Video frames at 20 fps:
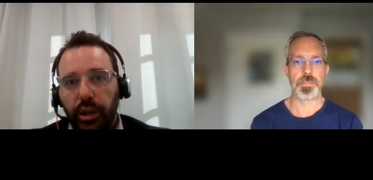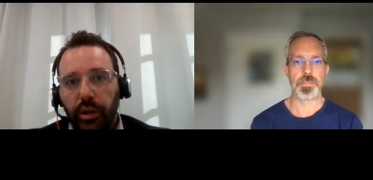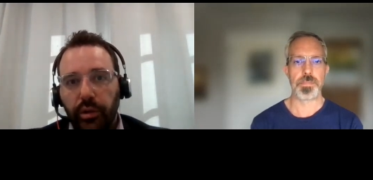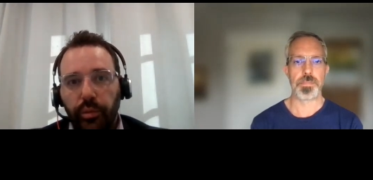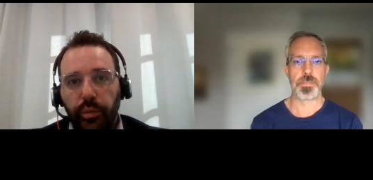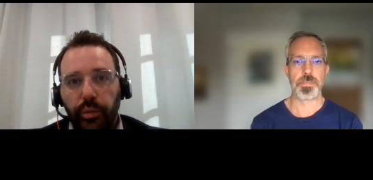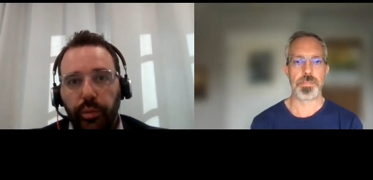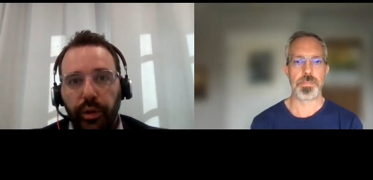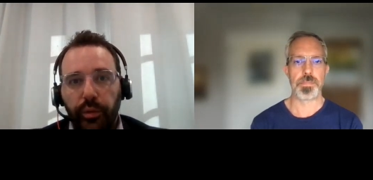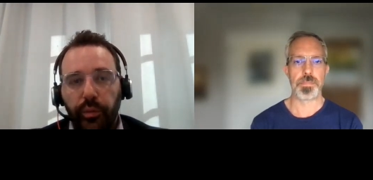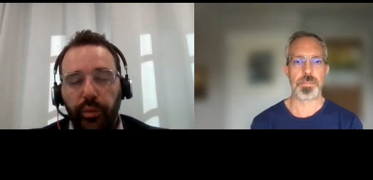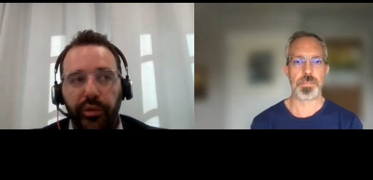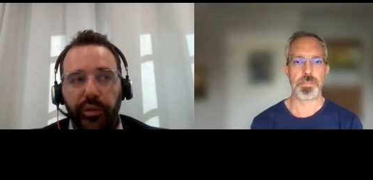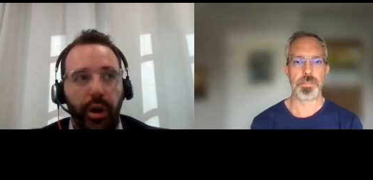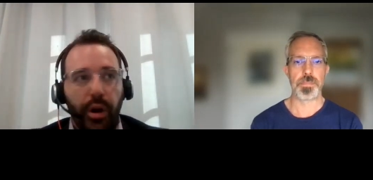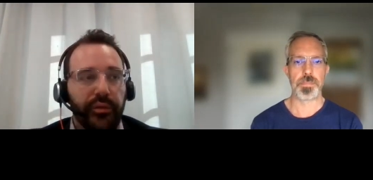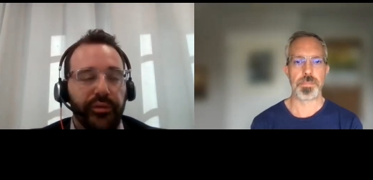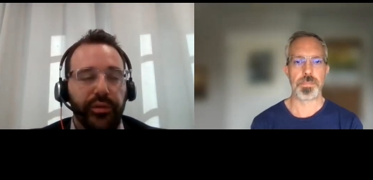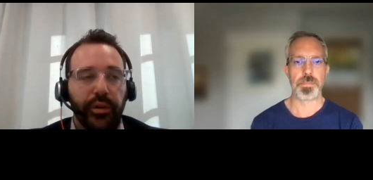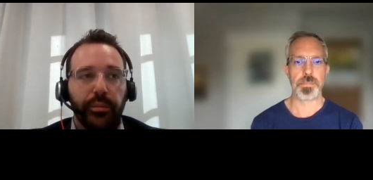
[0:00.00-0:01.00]
Speaker 1: know, we, we've
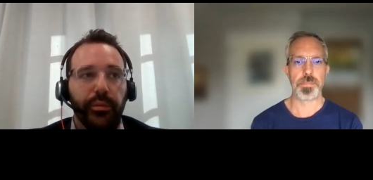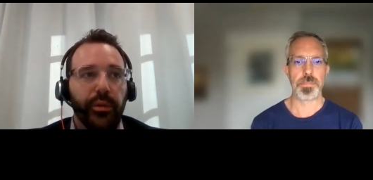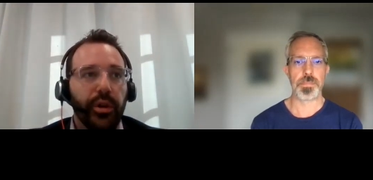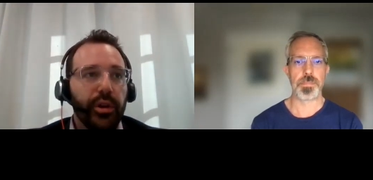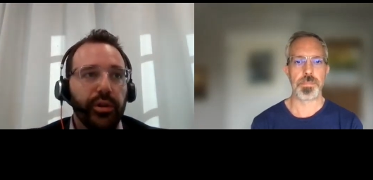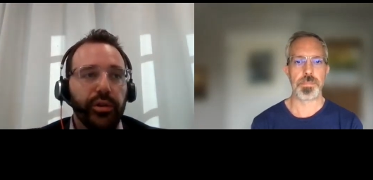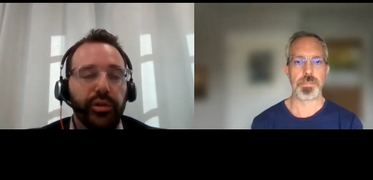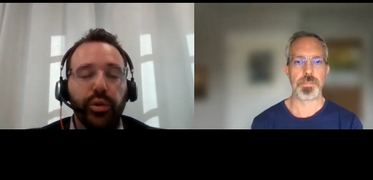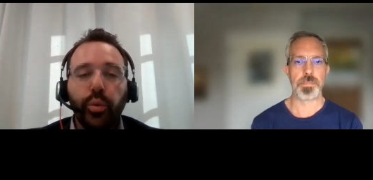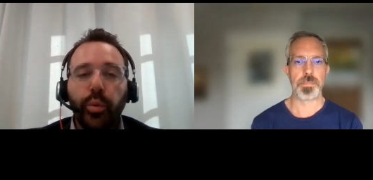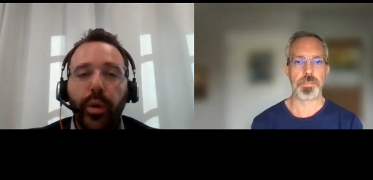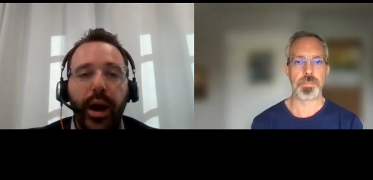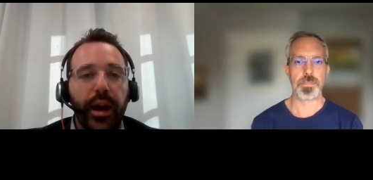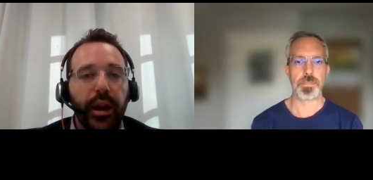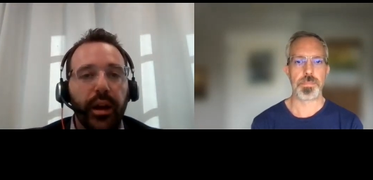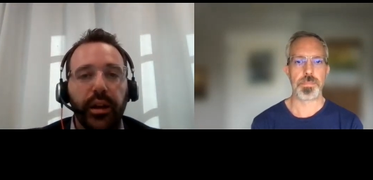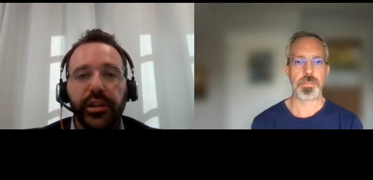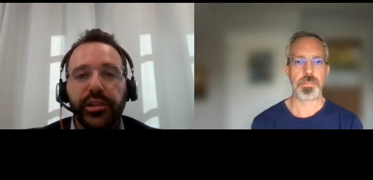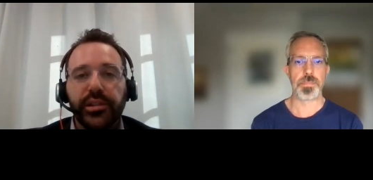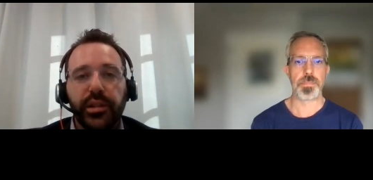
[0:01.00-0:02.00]
gone from two
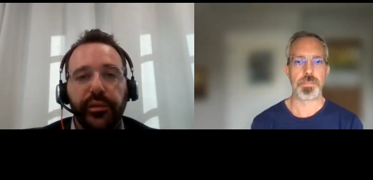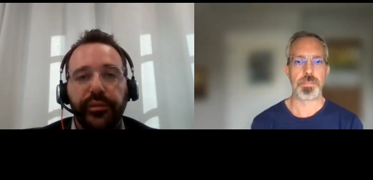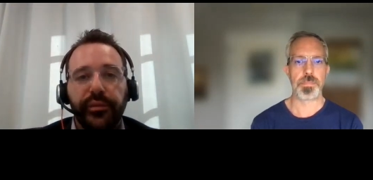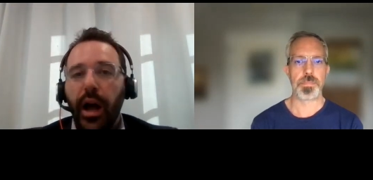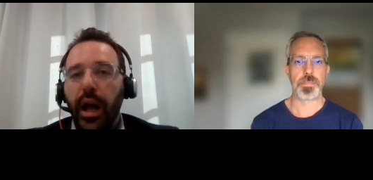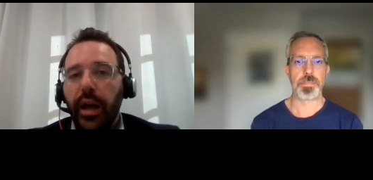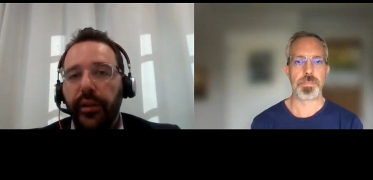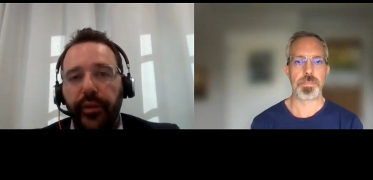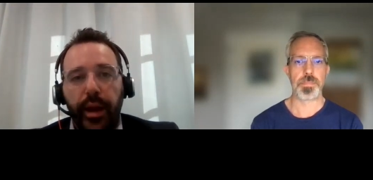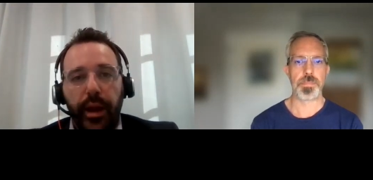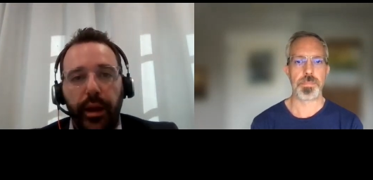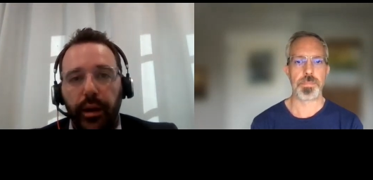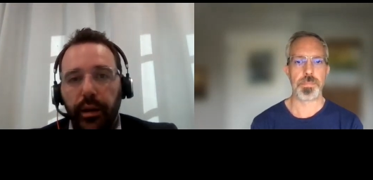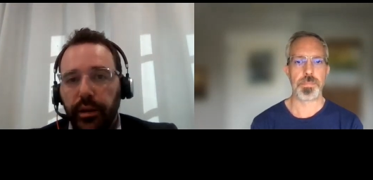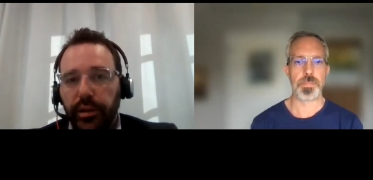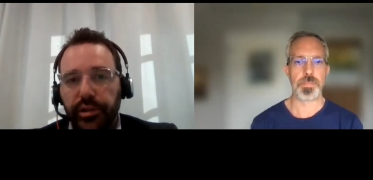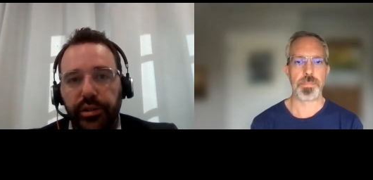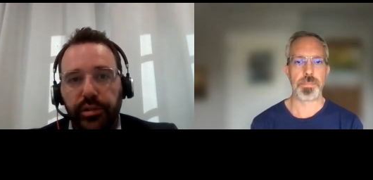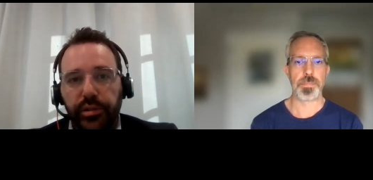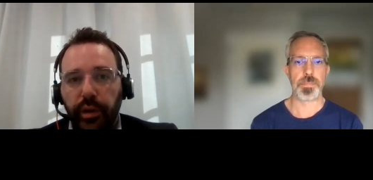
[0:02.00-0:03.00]
analysts to five
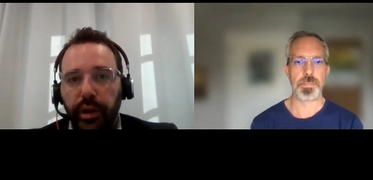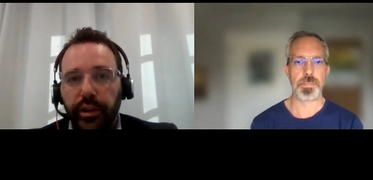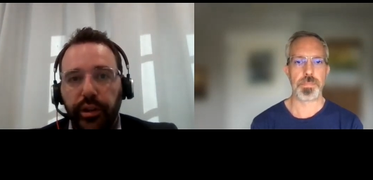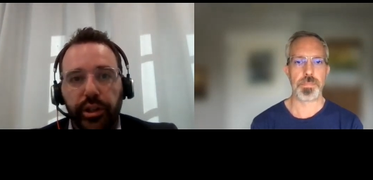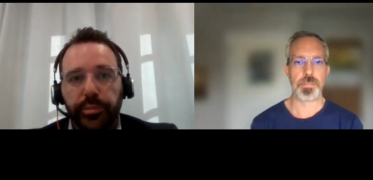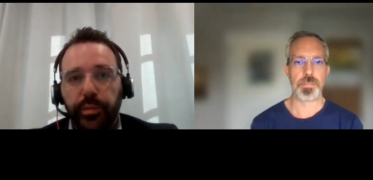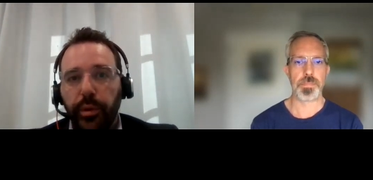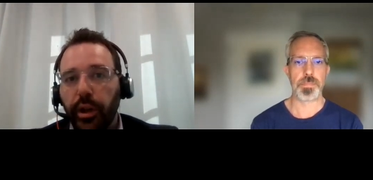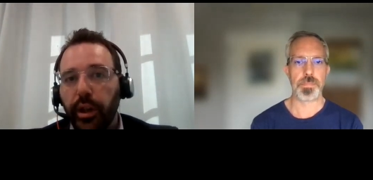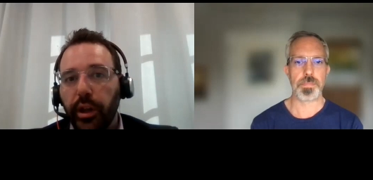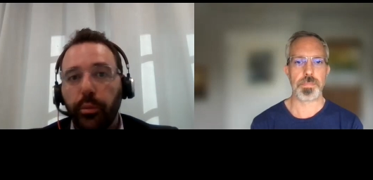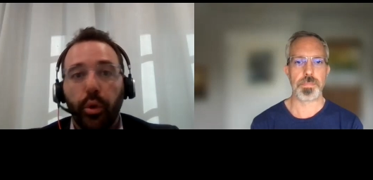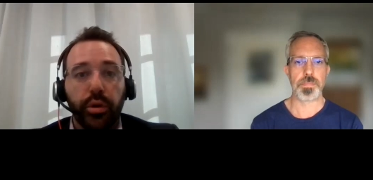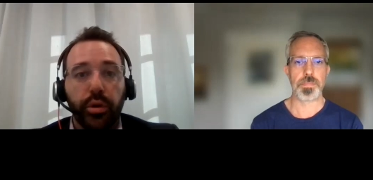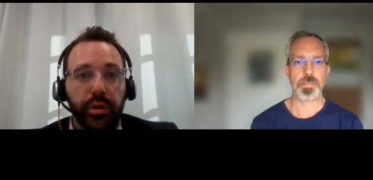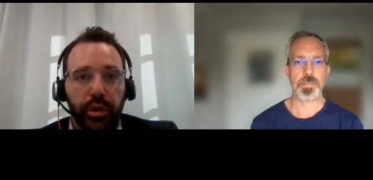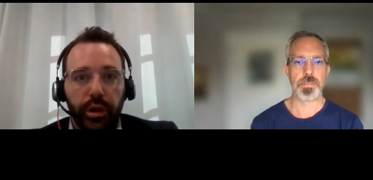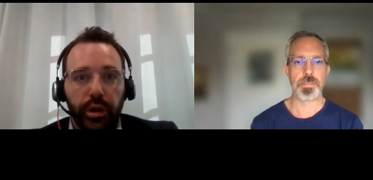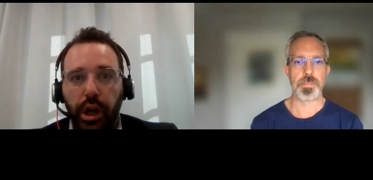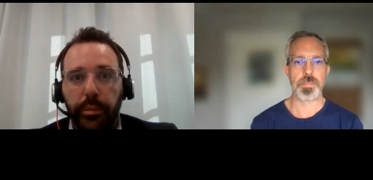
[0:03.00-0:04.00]
analysts, right? And there's probably more
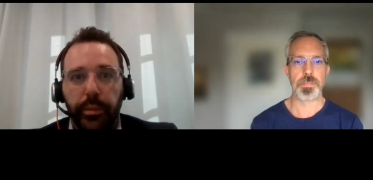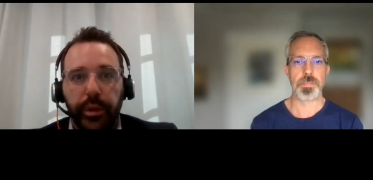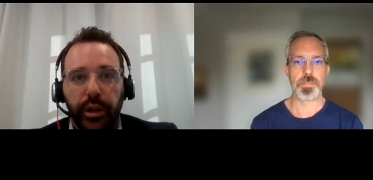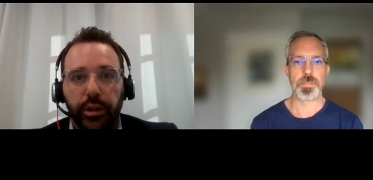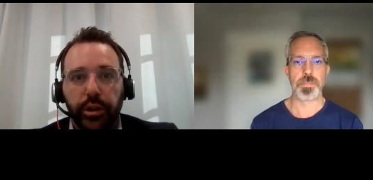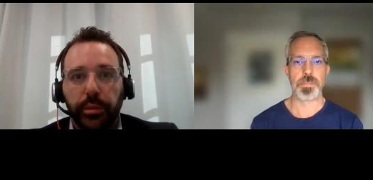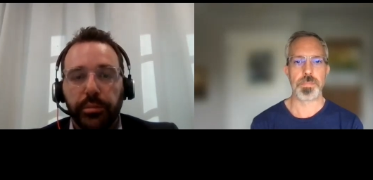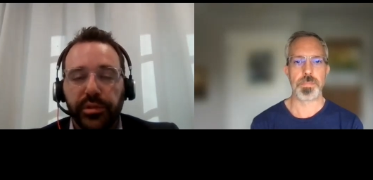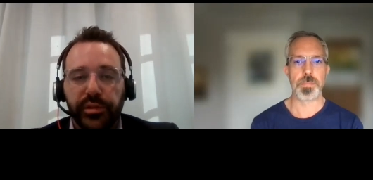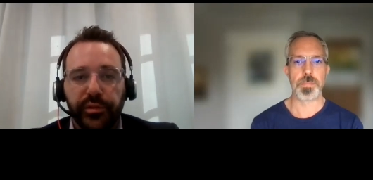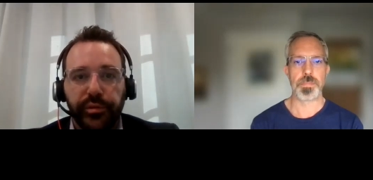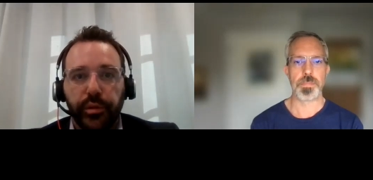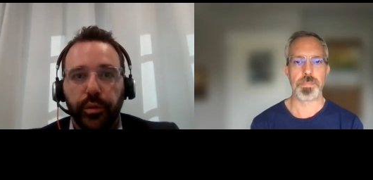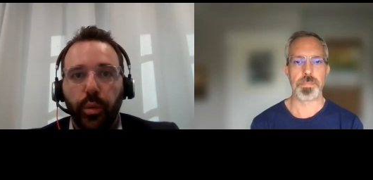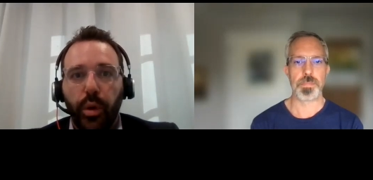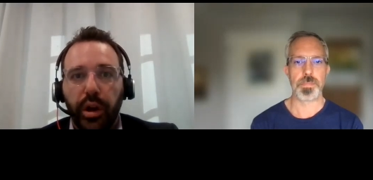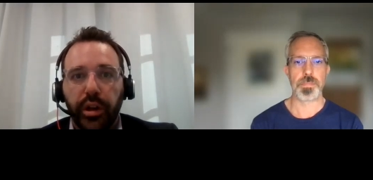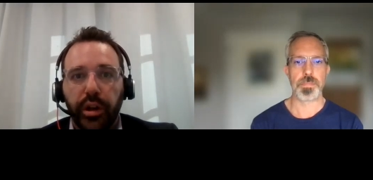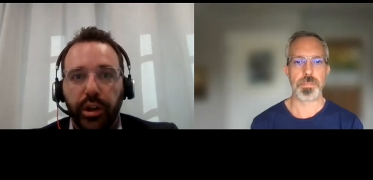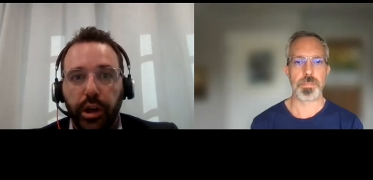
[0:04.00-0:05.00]
that are coming in terms of
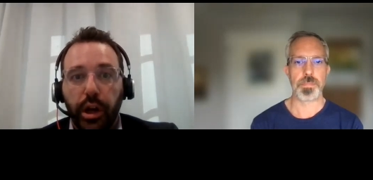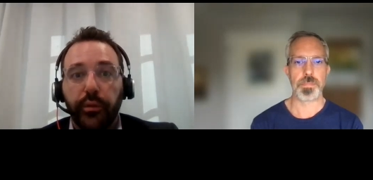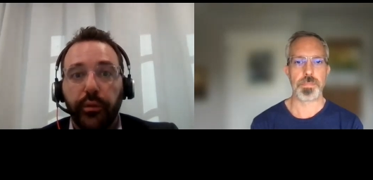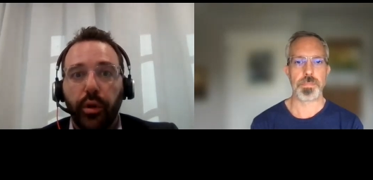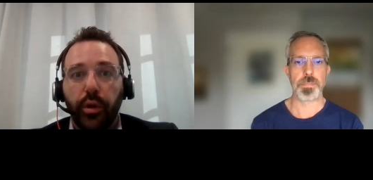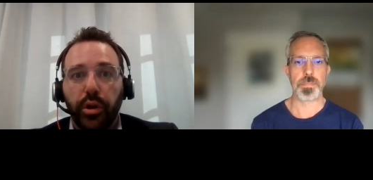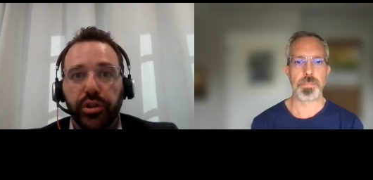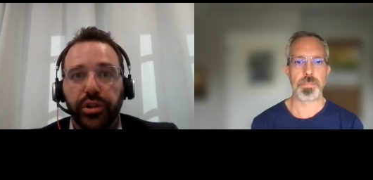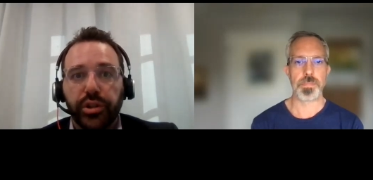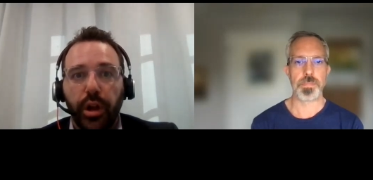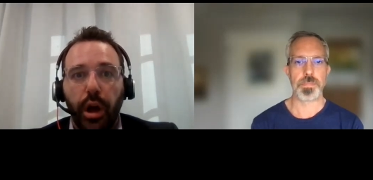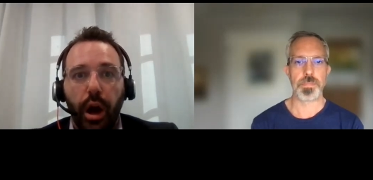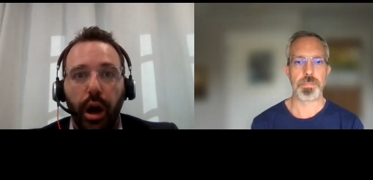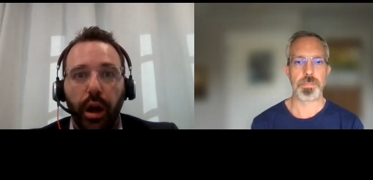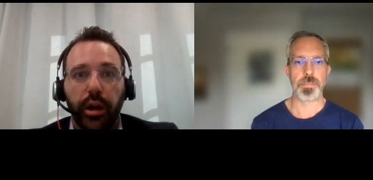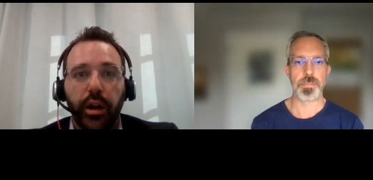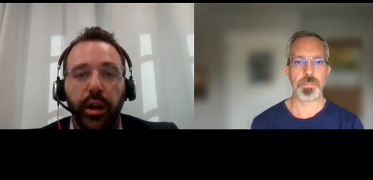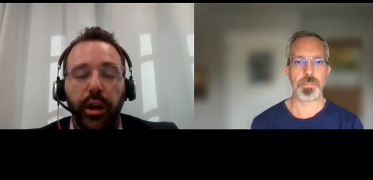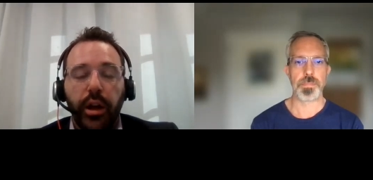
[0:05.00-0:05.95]
wanting to cover our stock.